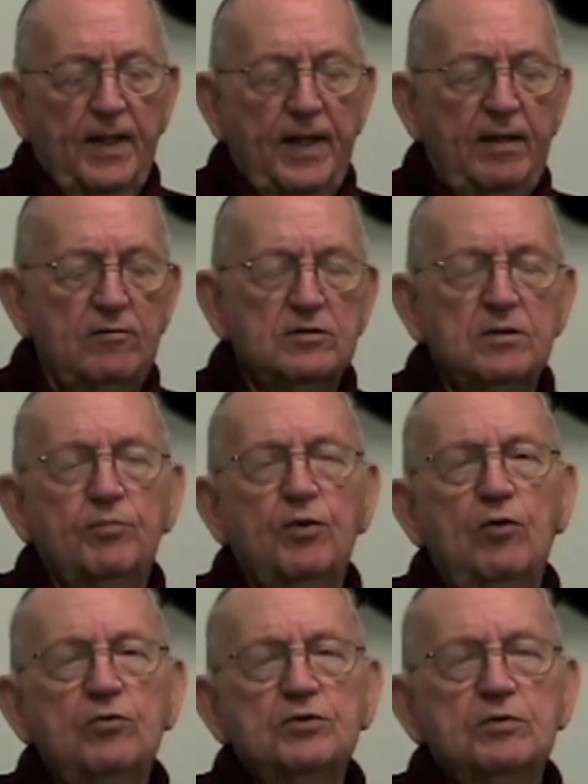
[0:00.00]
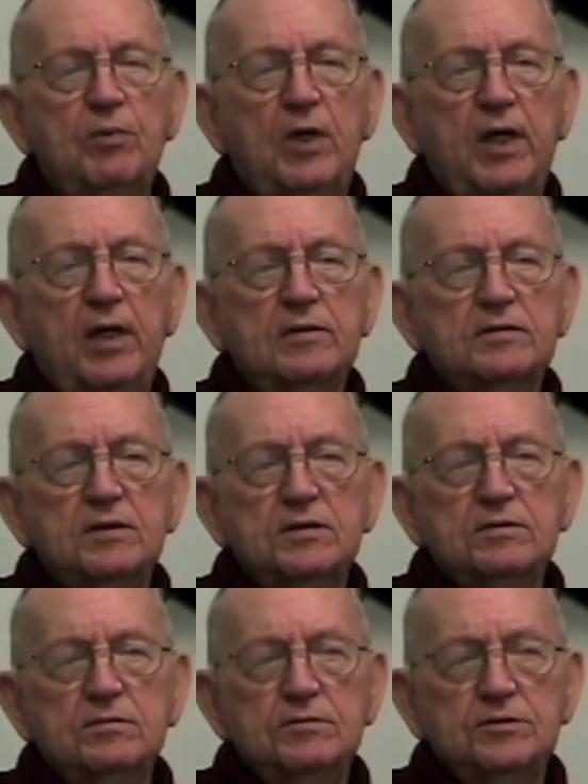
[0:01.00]
I was approached by
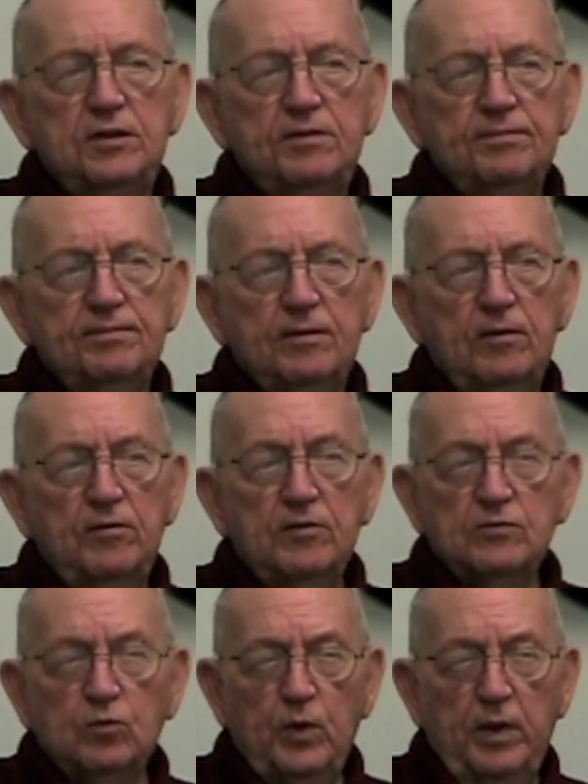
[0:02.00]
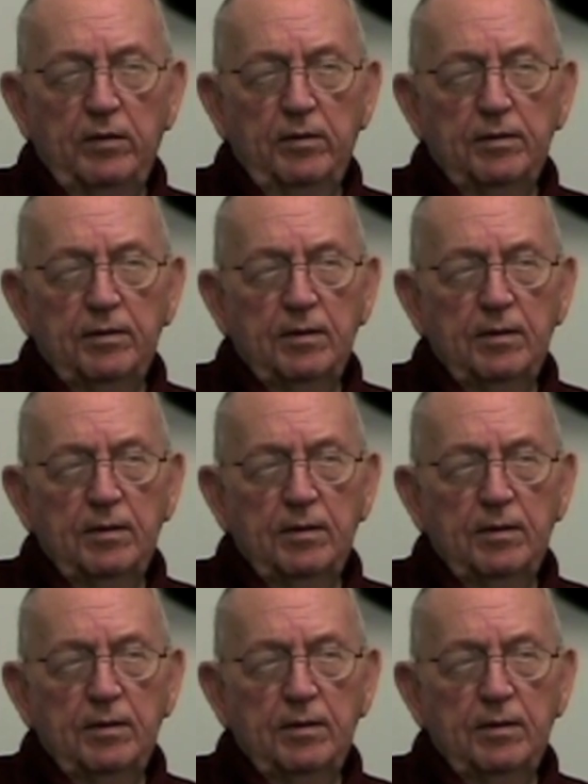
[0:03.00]
Assistant Chief Ernest Winters,